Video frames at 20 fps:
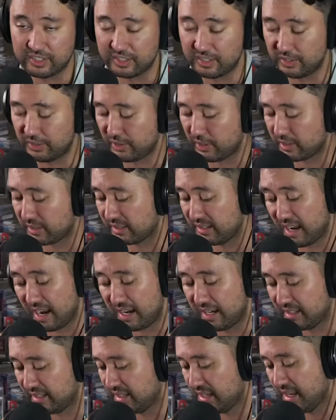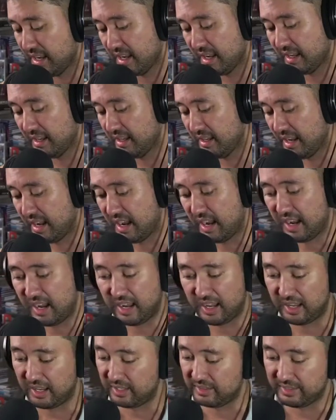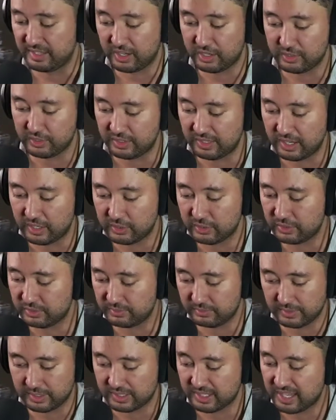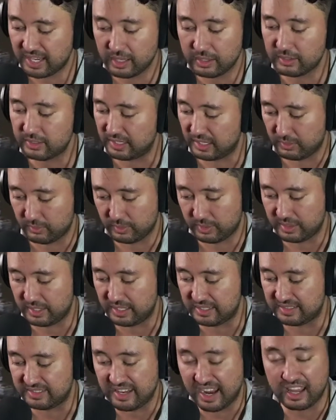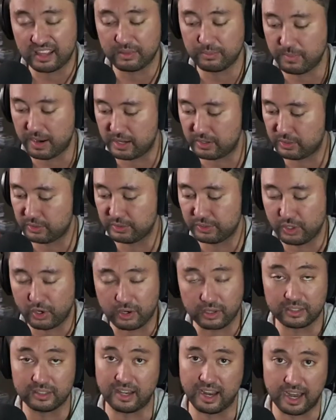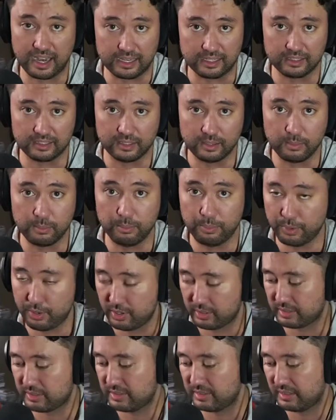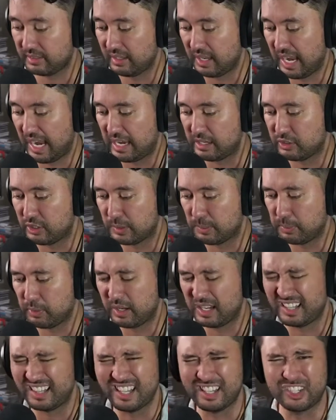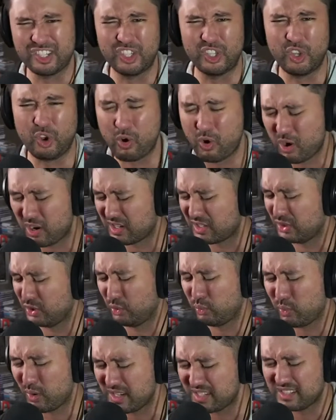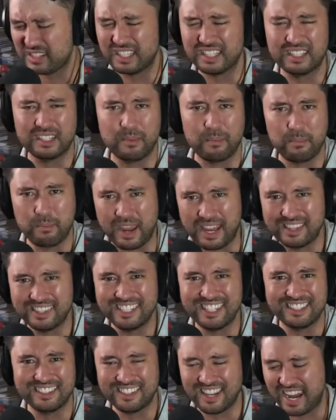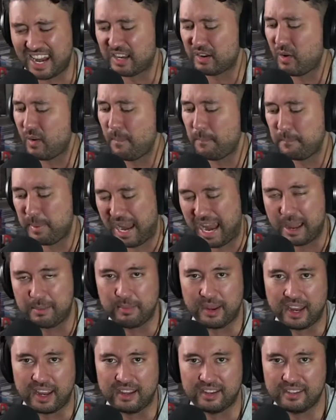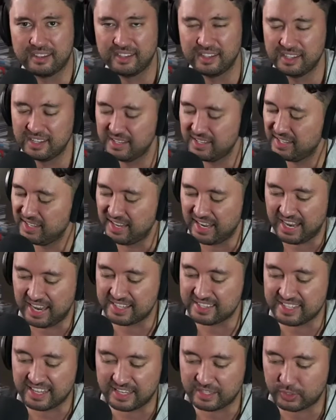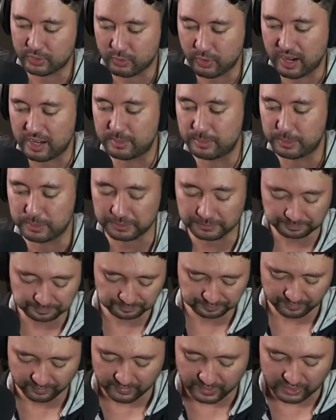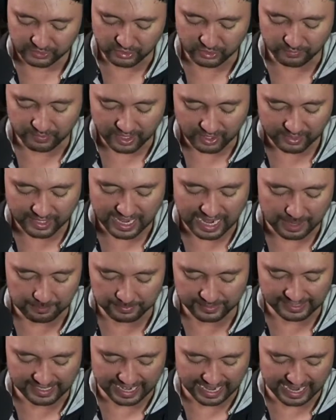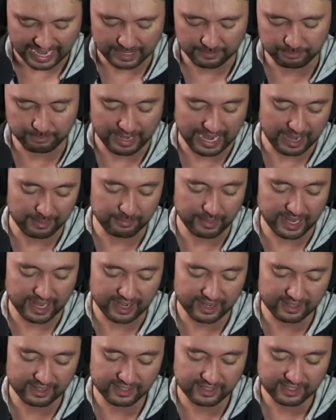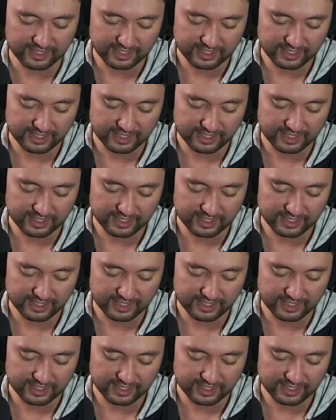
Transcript: of the Dark Knight. They're killing it with these death metal Dark Knight books and just putting this dark, twisted, demented take on Batman. It's incredible. So very happy to add Batman